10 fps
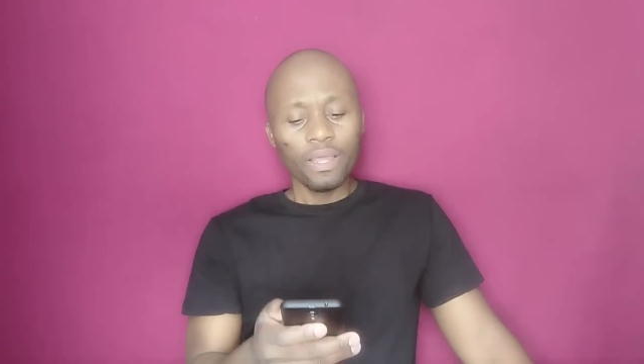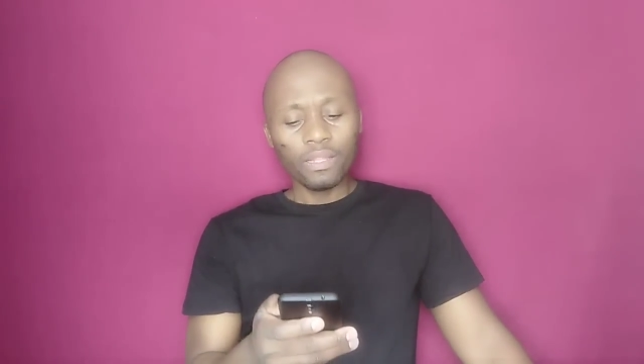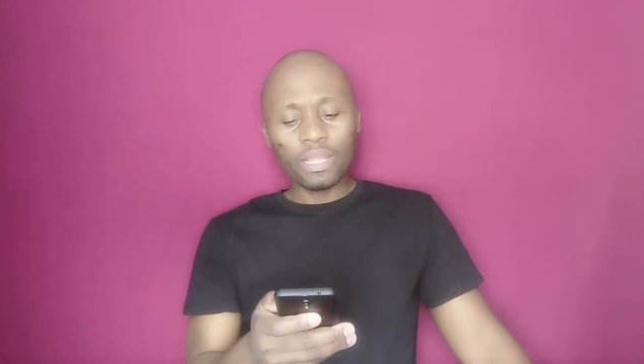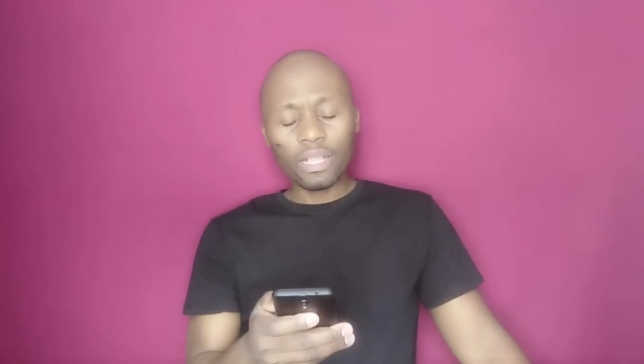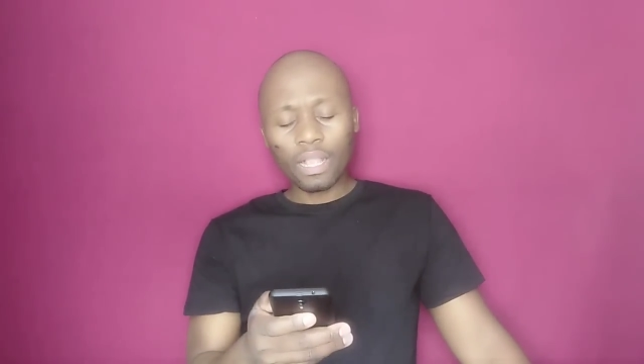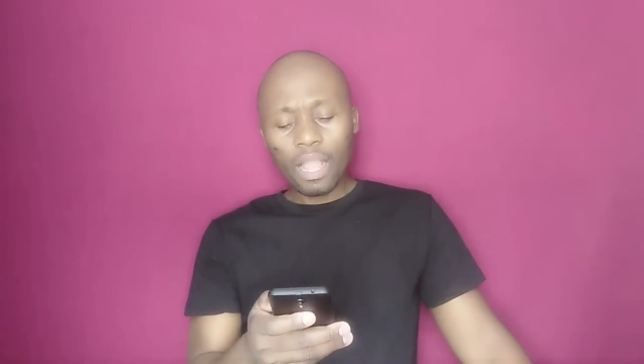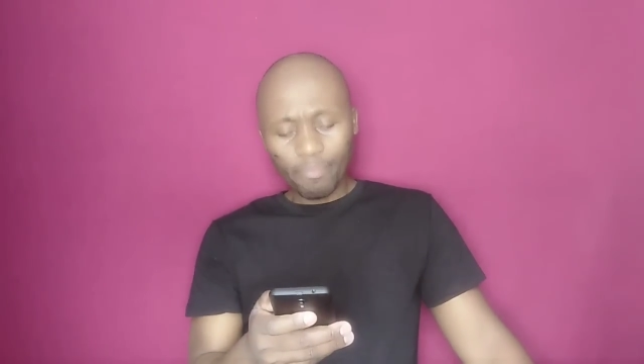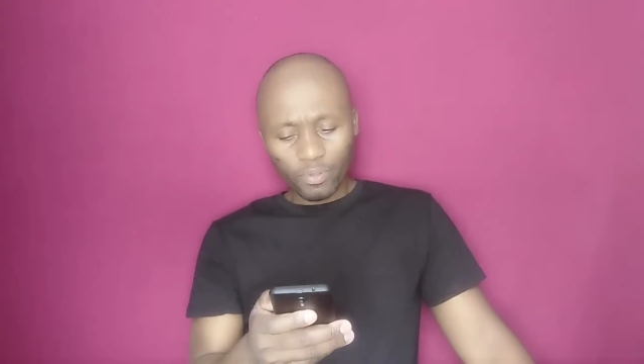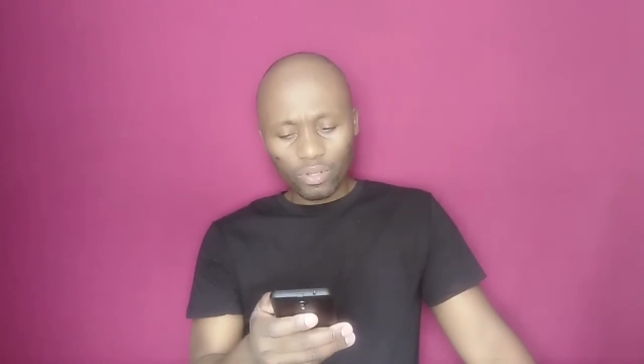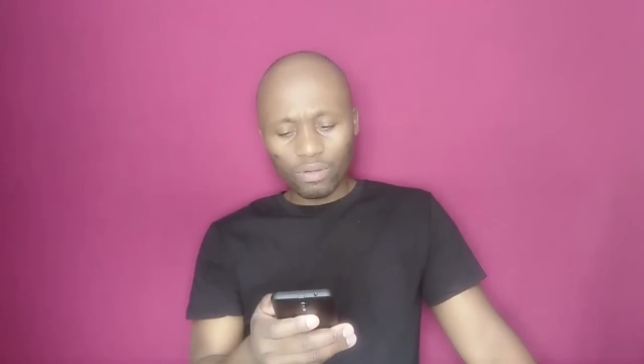The
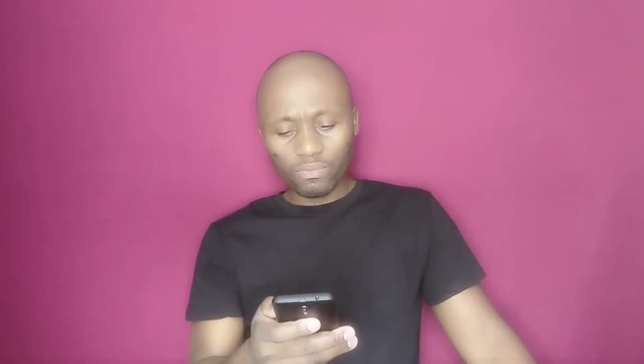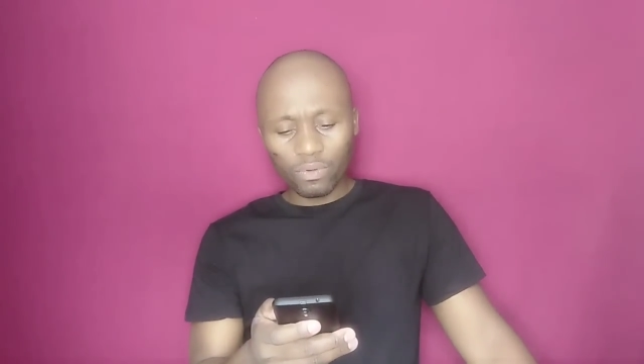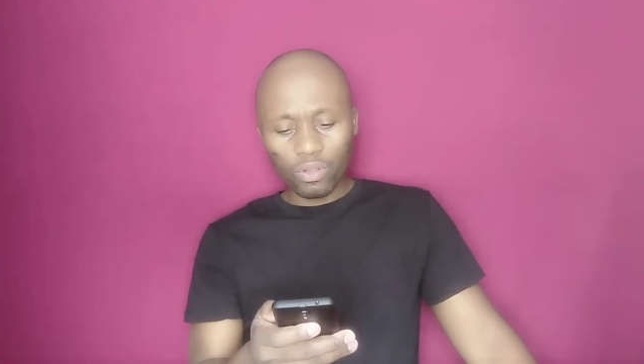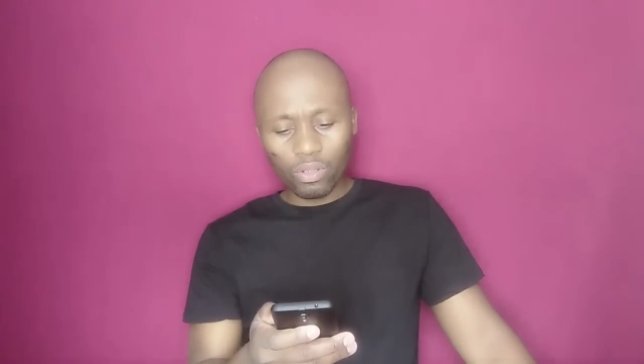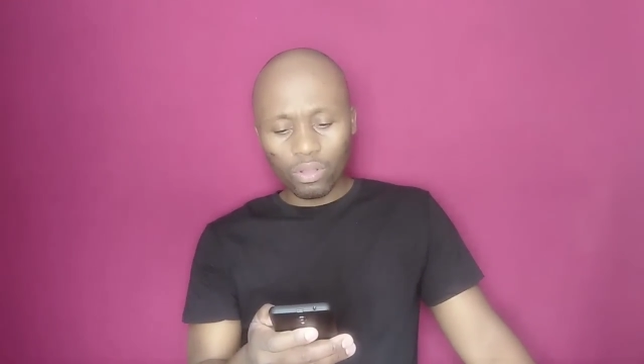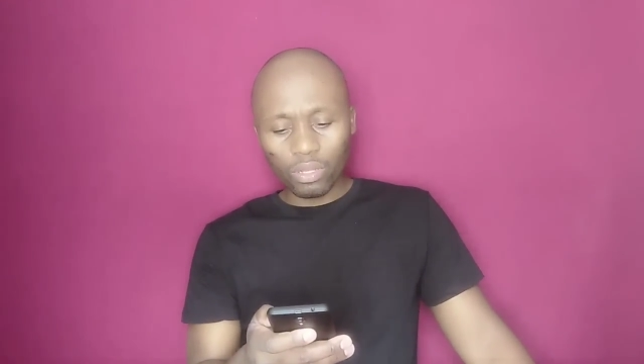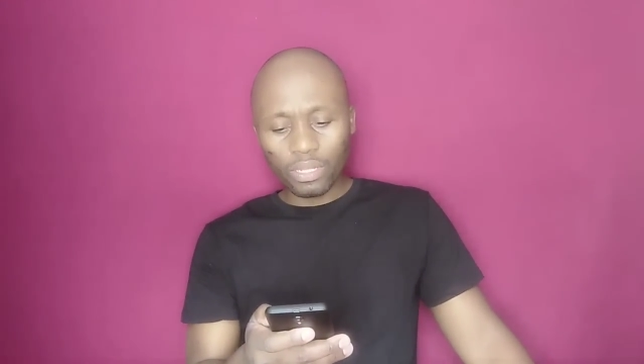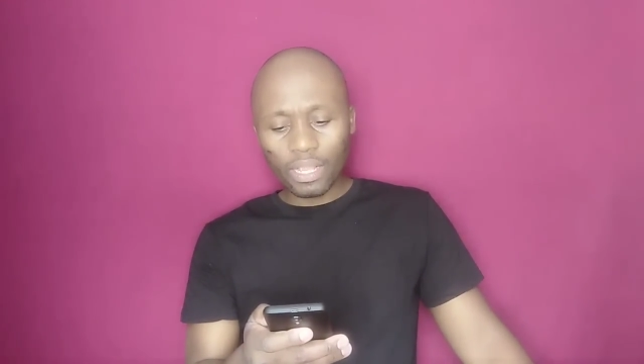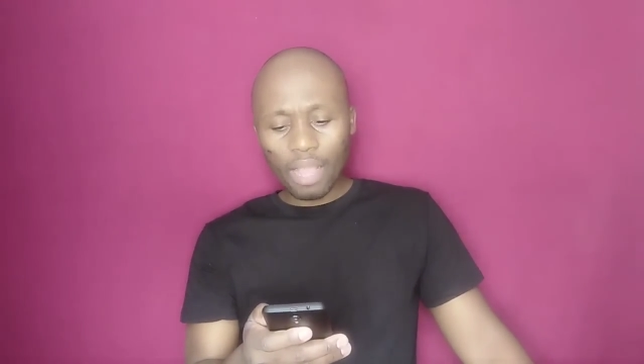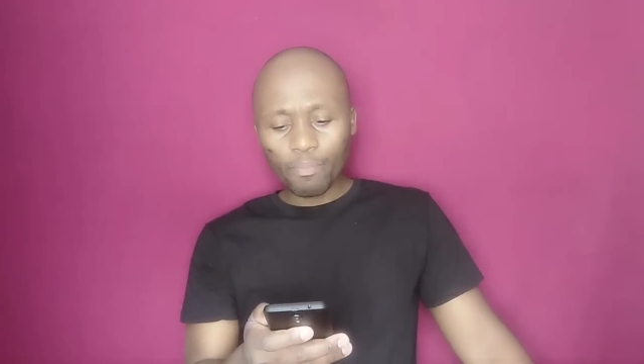couple,
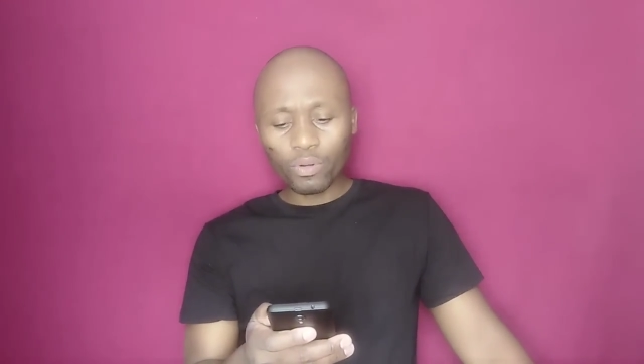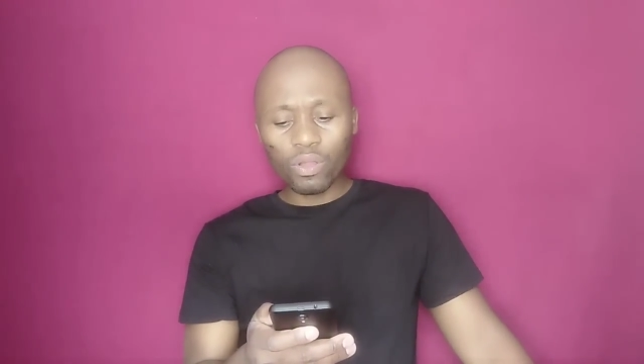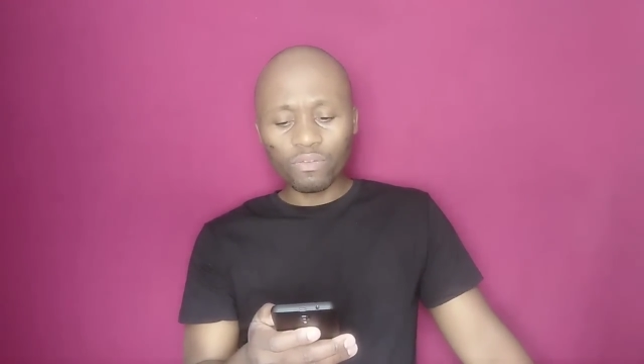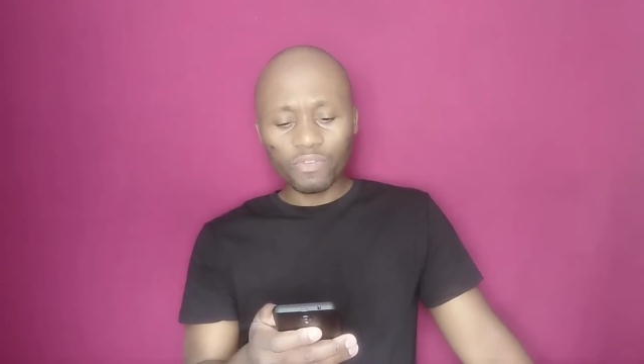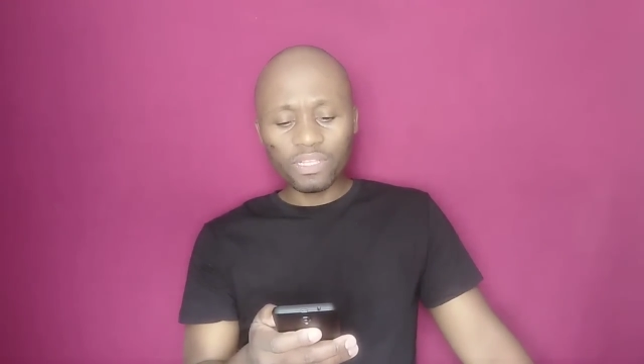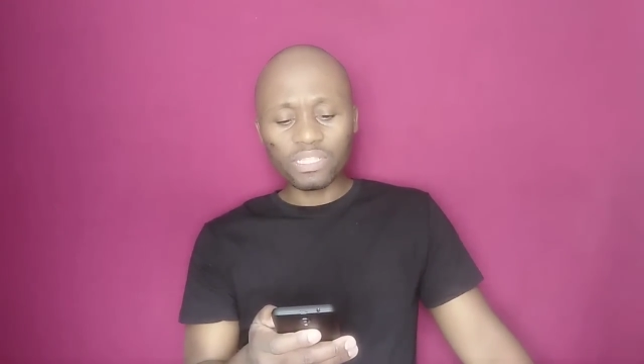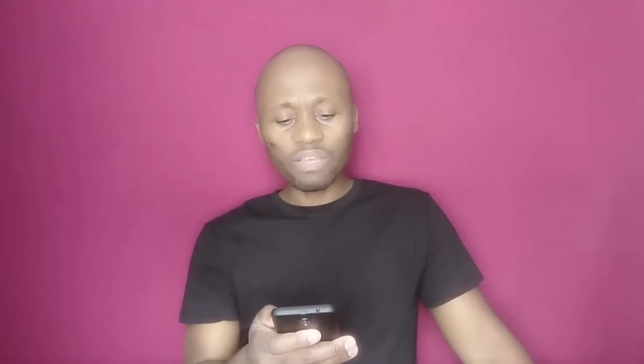the couple convinced